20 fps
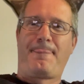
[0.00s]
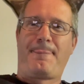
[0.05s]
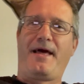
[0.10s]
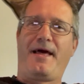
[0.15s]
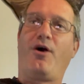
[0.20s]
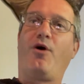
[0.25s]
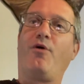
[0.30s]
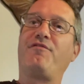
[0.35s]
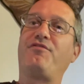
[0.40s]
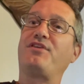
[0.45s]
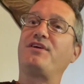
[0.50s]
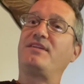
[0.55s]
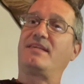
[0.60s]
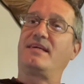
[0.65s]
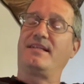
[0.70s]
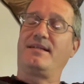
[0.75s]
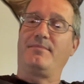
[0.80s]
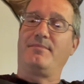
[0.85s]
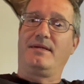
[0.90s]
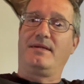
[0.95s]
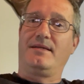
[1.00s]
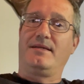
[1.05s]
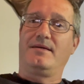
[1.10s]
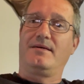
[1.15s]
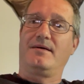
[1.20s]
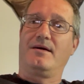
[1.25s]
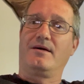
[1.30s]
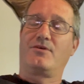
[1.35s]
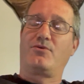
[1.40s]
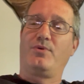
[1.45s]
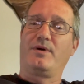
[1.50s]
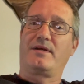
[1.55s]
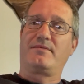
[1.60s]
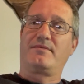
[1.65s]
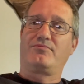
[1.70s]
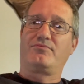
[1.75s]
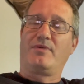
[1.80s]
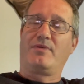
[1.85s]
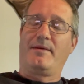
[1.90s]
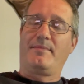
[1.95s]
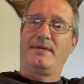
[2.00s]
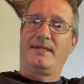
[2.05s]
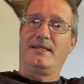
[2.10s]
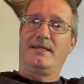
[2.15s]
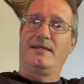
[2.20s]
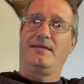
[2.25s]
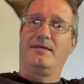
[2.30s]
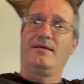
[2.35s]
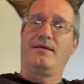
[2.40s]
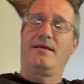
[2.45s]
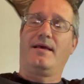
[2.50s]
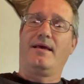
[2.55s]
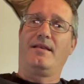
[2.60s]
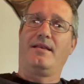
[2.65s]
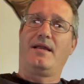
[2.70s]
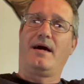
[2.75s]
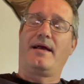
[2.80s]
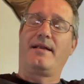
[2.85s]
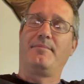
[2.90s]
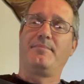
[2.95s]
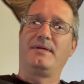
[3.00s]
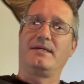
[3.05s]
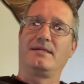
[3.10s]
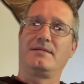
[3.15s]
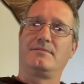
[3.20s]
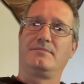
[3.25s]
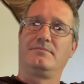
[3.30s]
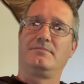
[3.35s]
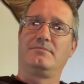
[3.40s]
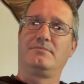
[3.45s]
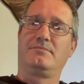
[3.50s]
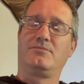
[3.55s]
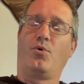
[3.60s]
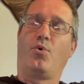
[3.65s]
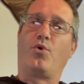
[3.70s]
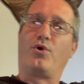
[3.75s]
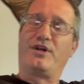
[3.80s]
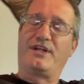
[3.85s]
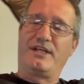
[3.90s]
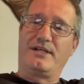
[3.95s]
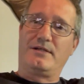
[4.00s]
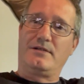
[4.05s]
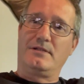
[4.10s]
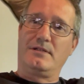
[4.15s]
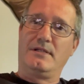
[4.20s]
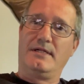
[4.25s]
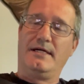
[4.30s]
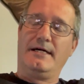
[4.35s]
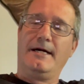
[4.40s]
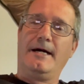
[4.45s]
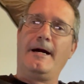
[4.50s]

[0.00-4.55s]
that hopefully is going to be a quick remedy and not a big ordeal.